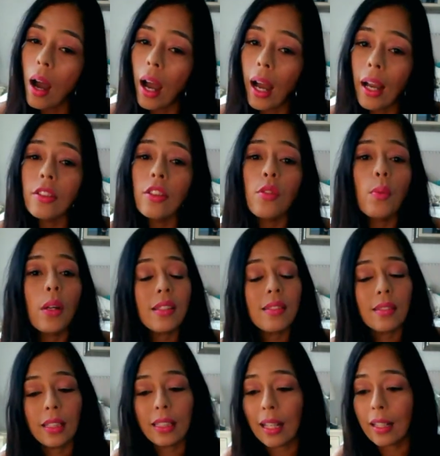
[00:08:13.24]
I just want to
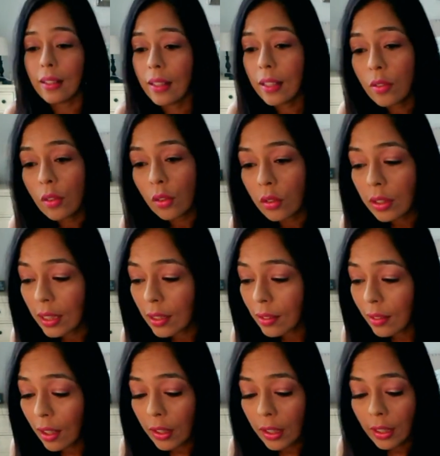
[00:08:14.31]
say that this whole thing
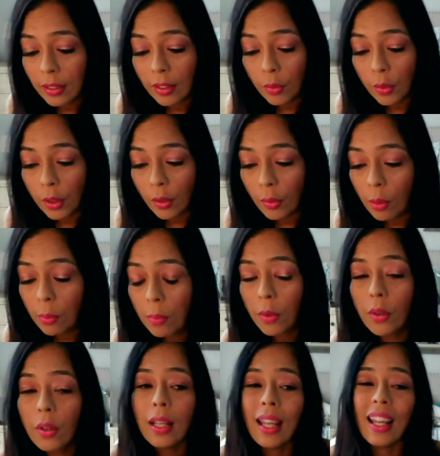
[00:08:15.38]
started at the Royal
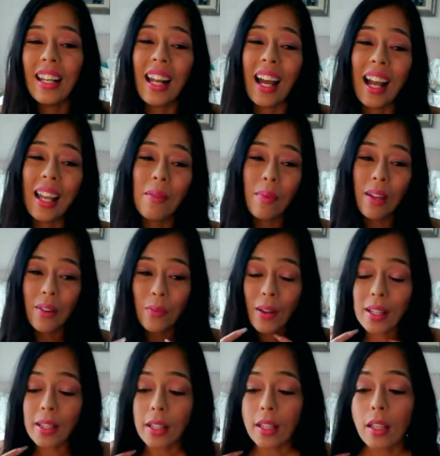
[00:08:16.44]
Rumble, and I met
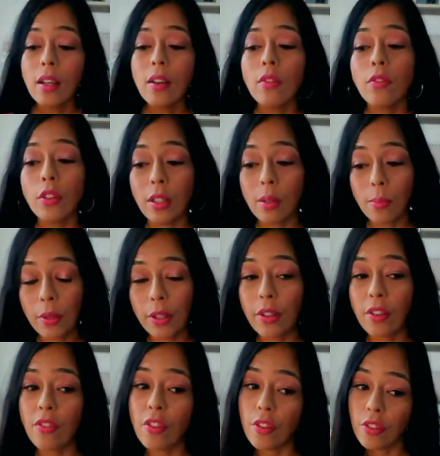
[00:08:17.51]
Randy for the very
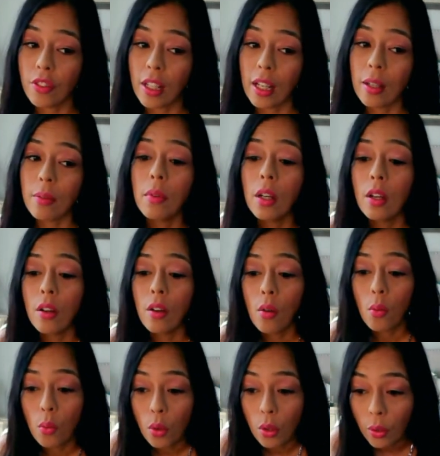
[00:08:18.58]
first time
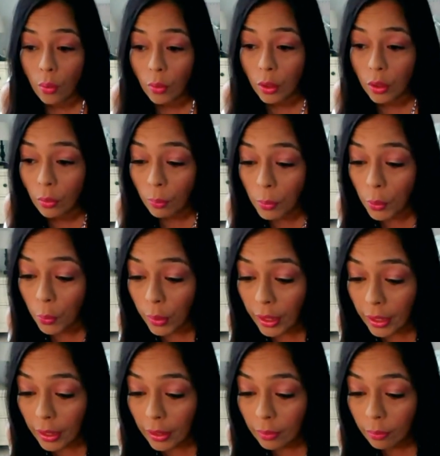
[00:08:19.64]
Royal Rumble
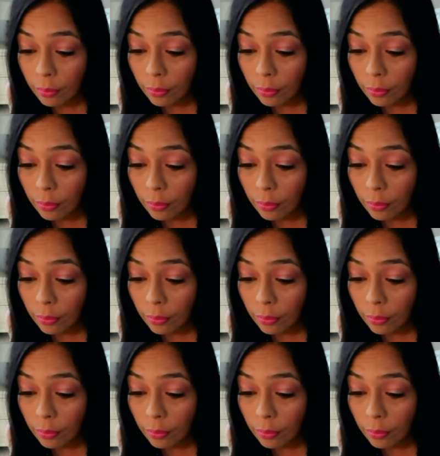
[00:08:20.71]
weekend.